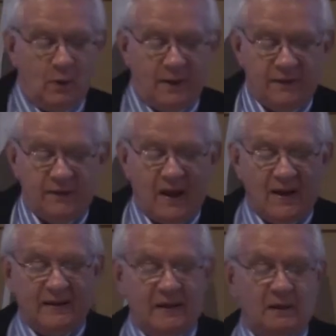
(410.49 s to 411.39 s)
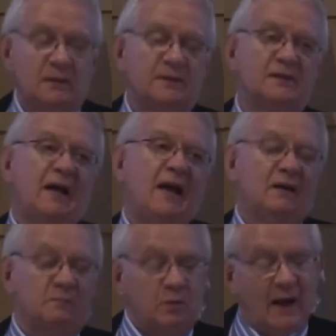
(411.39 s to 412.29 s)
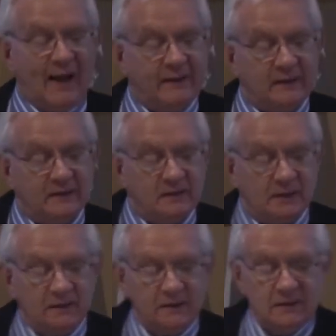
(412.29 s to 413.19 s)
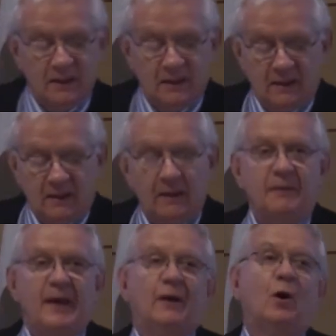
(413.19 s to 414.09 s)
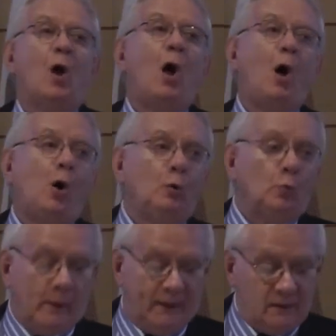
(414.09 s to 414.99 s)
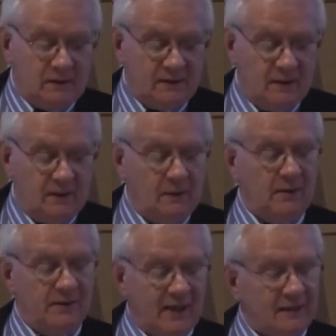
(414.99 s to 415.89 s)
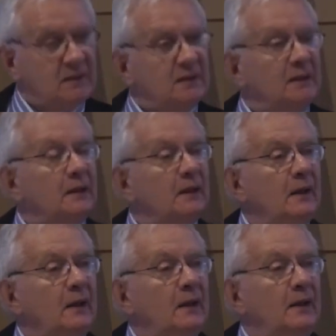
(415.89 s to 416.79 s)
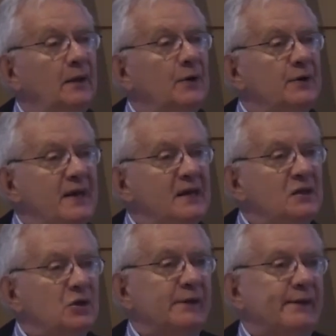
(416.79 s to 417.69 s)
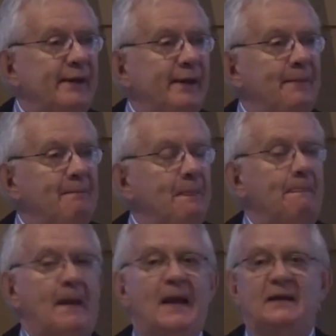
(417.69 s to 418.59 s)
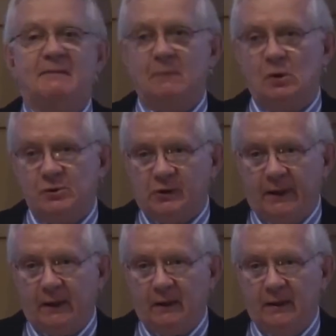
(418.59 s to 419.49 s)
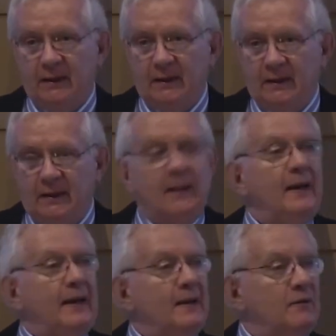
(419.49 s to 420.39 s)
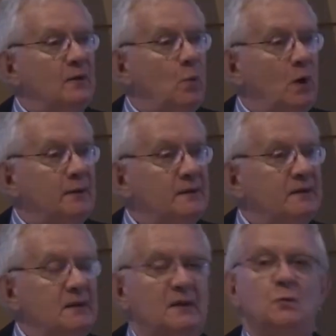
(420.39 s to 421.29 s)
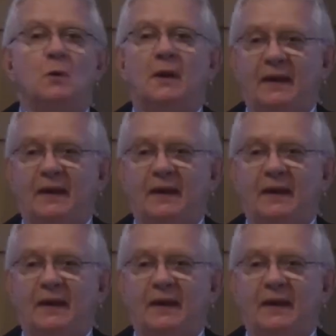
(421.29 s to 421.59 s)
with ideals and practices that are always contested, contingent, and emerging. In other words, you will